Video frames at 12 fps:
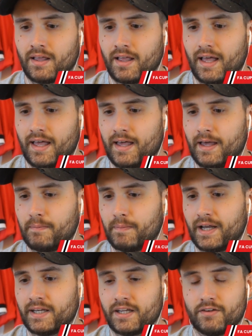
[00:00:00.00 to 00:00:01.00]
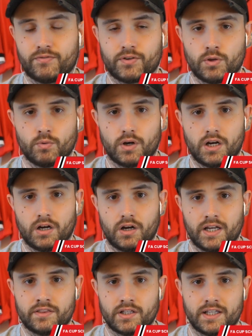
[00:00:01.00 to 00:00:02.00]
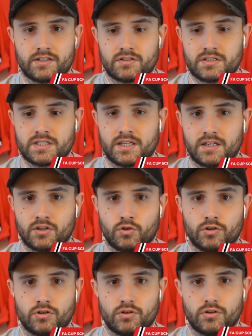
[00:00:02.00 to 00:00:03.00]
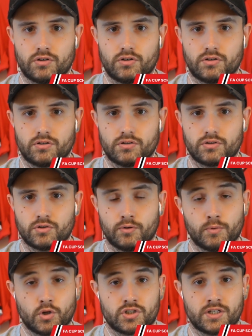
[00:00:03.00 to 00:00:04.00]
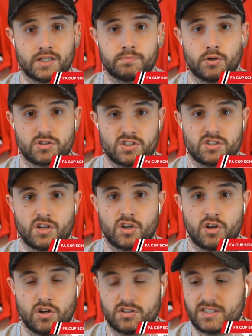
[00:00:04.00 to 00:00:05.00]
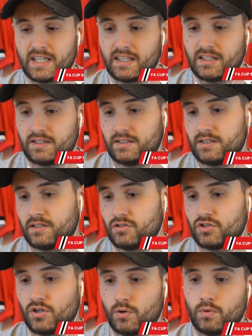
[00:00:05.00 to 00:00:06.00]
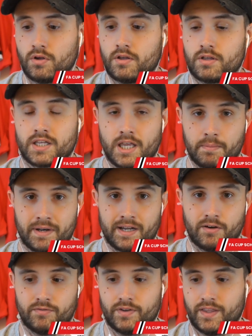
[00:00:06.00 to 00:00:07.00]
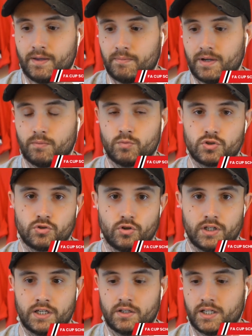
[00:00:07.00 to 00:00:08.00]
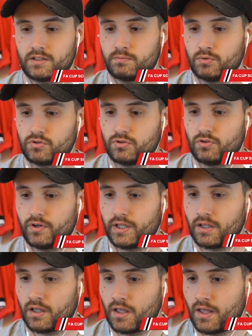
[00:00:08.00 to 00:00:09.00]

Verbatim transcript: Um, and if you are in the Legends tier, your your merchandise boxes got sent. So keep an eye out for them, and we're sorting out next month's already.